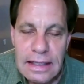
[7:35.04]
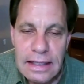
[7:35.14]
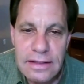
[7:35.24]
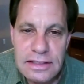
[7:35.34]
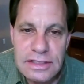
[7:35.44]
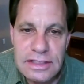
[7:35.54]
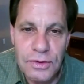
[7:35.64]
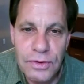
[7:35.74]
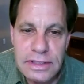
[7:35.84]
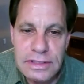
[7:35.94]
in this
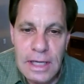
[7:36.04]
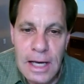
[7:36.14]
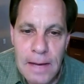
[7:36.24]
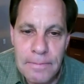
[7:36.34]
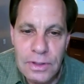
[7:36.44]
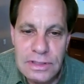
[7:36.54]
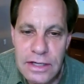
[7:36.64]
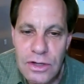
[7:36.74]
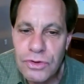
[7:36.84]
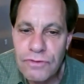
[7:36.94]
series, because um,
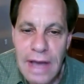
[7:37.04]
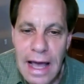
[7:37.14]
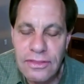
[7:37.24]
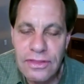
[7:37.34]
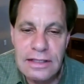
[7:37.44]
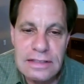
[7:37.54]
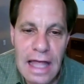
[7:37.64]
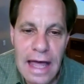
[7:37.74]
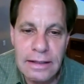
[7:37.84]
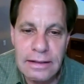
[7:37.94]
I know you've got things
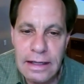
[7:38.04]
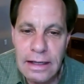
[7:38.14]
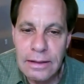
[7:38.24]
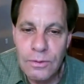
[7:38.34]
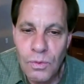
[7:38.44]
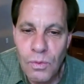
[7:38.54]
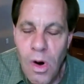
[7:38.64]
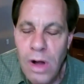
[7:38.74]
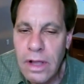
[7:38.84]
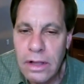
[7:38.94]
like
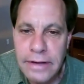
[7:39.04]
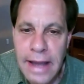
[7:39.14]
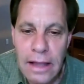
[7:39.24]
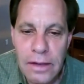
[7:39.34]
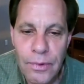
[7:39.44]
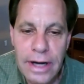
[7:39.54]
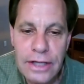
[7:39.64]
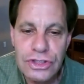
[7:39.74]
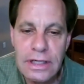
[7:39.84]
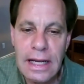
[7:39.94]
wall color
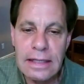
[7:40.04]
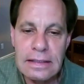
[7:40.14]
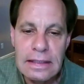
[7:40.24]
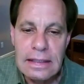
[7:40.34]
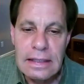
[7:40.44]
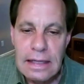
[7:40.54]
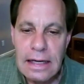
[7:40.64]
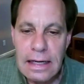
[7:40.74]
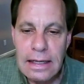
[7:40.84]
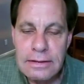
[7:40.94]
calibration and
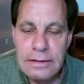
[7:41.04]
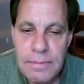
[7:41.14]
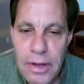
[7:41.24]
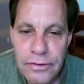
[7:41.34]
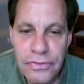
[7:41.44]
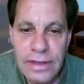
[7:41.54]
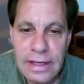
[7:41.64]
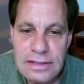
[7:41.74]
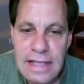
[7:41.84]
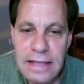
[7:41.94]
mm-hmm. some other
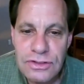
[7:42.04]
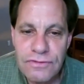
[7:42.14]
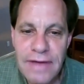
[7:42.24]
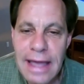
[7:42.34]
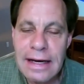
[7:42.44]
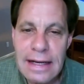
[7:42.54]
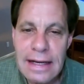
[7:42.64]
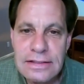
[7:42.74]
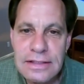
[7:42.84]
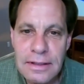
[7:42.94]
things that you've added
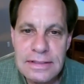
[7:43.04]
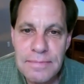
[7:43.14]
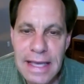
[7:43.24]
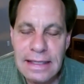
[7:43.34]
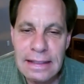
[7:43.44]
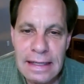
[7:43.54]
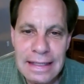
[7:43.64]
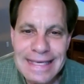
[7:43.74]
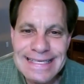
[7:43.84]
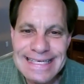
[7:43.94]
in to, to make it
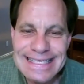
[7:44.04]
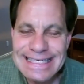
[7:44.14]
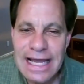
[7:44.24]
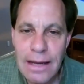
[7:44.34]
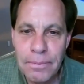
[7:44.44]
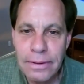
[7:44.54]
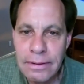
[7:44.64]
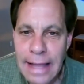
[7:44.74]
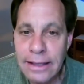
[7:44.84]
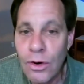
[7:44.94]
an easy setup
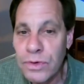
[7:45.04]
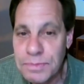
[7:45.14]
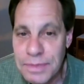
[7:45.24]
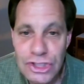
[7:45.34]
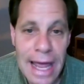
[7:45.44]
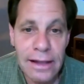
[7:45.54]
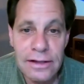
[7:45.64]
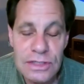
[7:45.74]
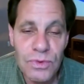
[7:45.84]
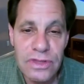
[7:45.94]
that can always be
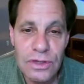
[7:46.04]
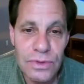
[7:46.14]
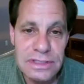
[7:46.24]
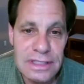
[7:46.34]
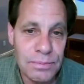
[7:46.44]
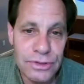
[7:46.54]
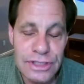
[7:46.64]
challenging with the UST